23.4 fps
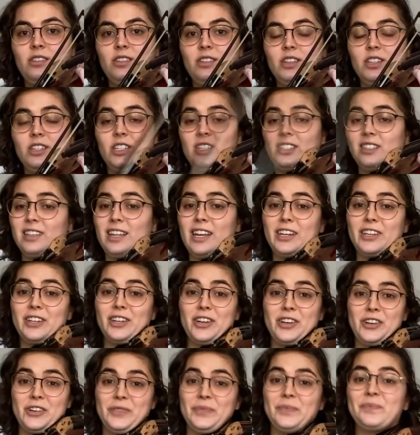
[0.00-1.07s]
And just let it
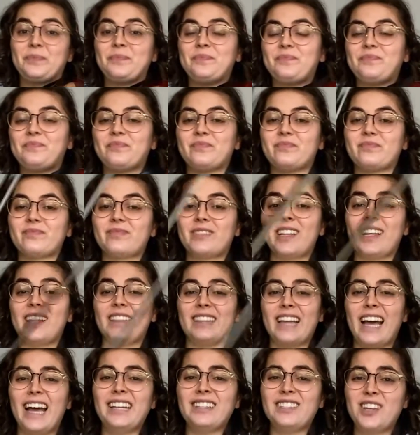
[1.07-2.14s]
go.
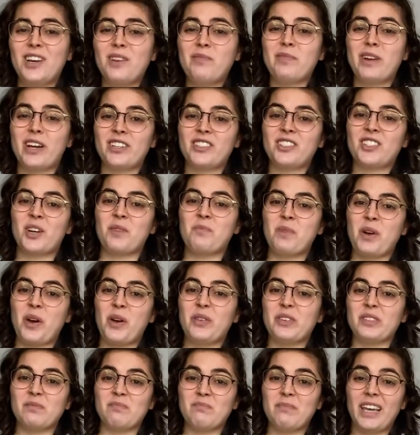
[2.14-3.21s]
That's how much our bow
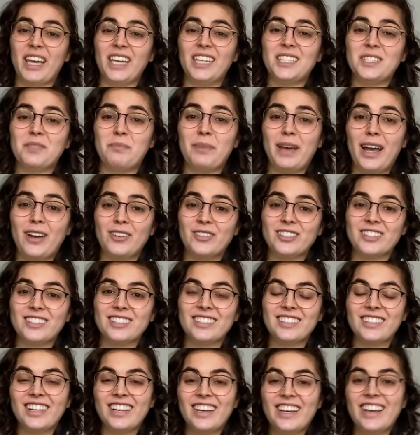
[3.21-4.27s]
is made to bounce.
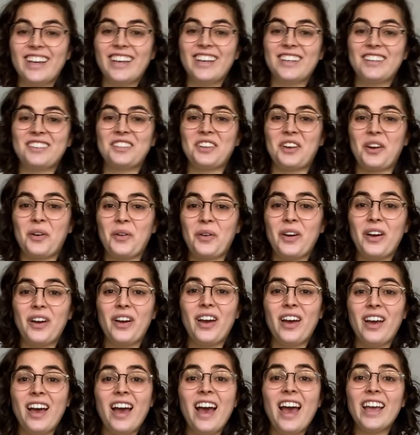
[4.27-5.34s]
So
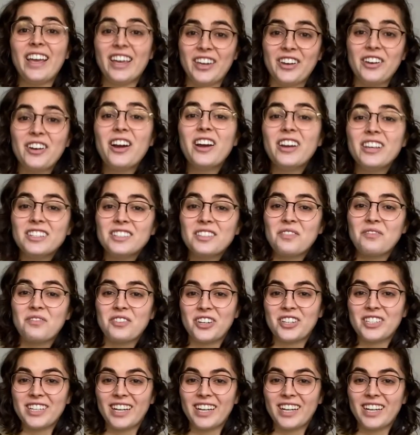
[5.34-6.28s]
here is the first